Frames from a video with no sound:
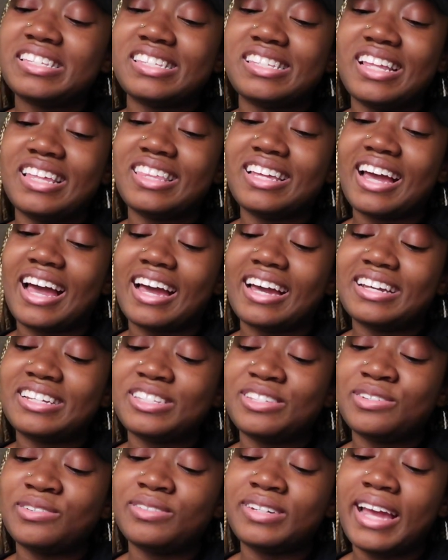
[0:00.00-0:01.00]
nothing I can
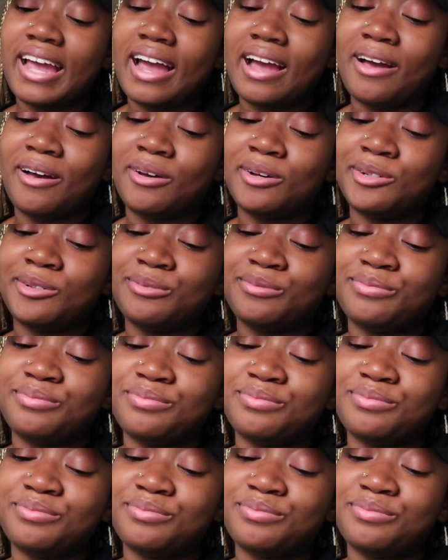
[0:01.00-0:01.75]
do now